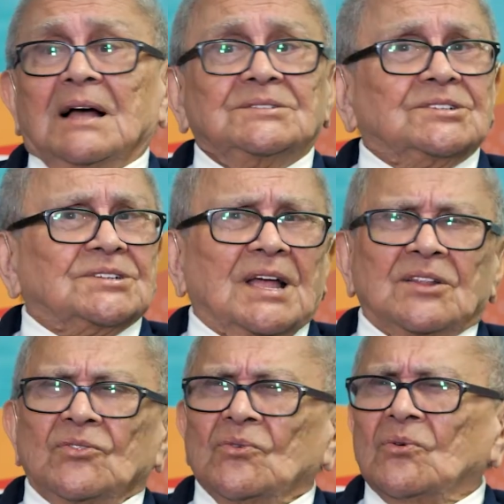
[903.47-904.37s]
just
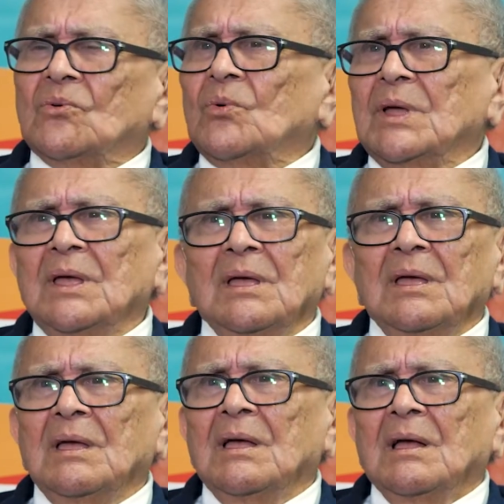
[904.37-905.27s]
had no
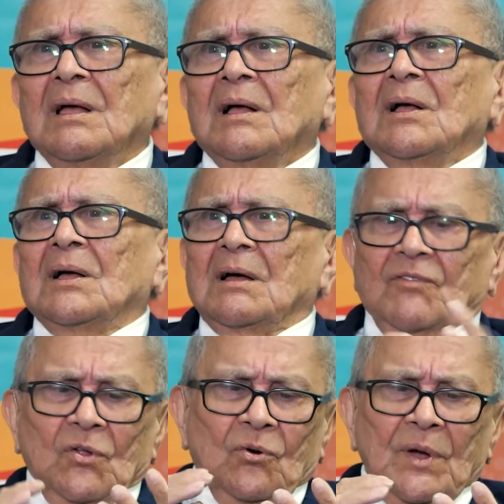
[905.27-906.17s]
way
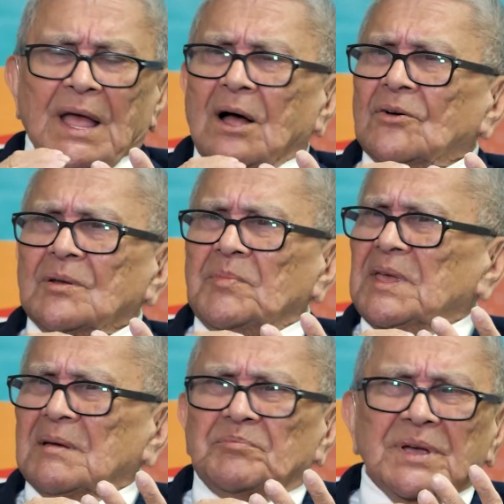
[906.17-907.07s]
of knowing how to
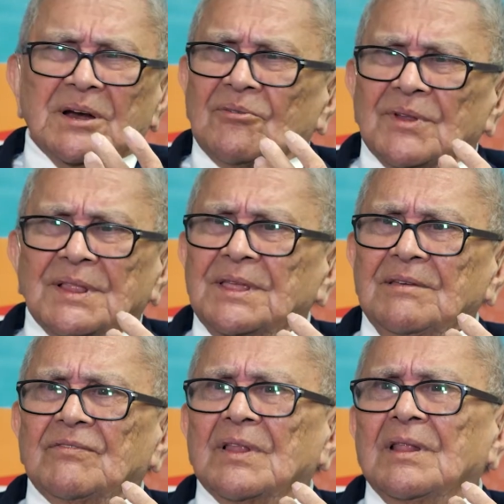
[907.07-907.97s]
be a parent
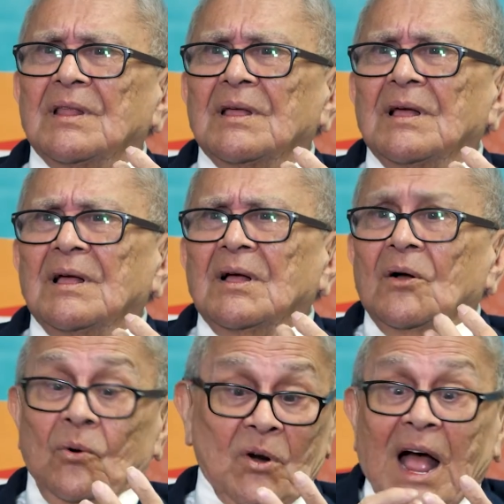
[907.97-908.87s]
even,
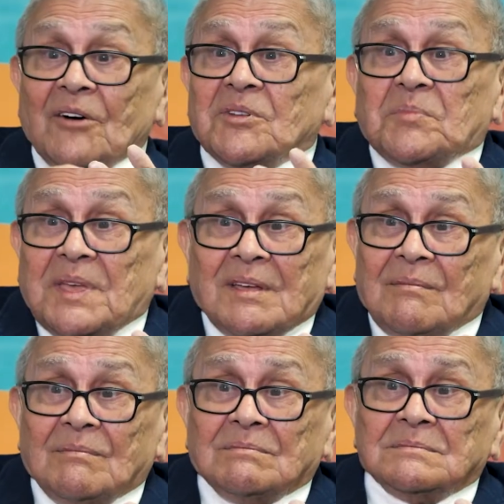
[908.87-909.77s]
or how to be a
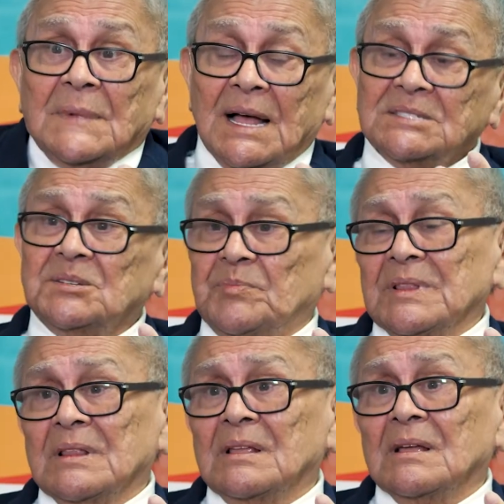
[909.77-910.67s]

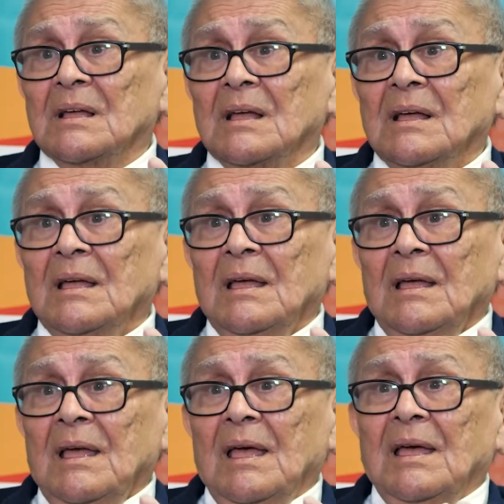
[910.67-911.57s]
husband.
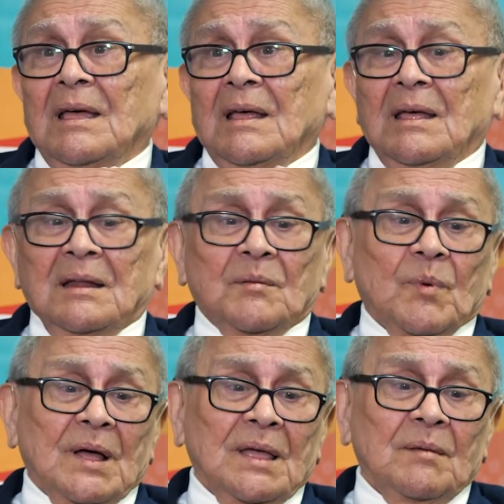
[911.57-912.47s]
And
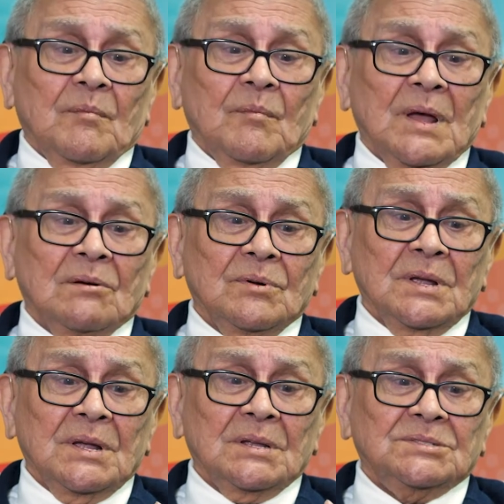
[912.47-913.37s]
my
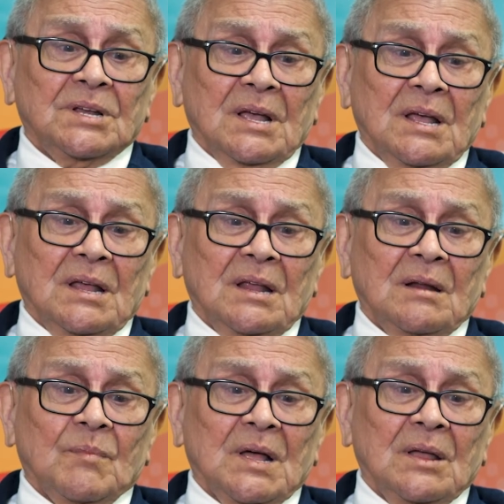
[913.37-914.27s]
marriage
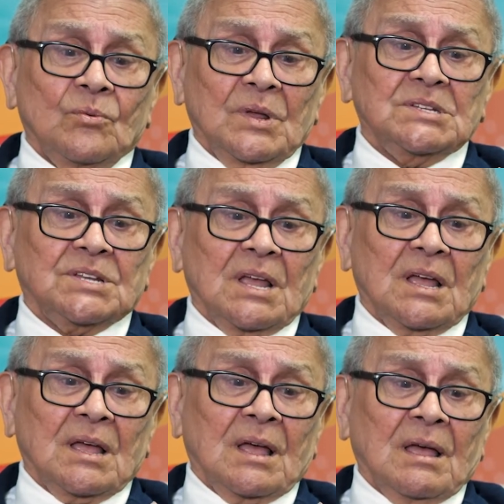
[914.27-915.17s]
and my
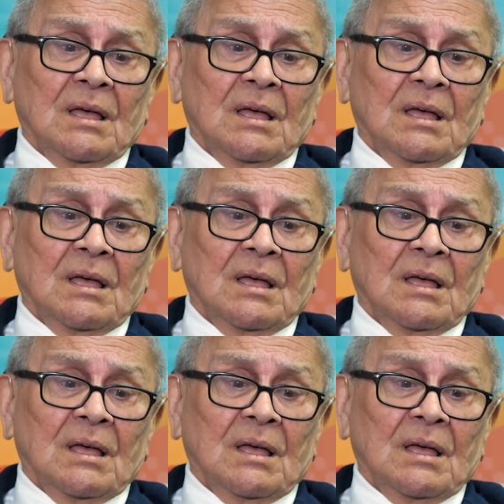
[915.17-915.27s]
raising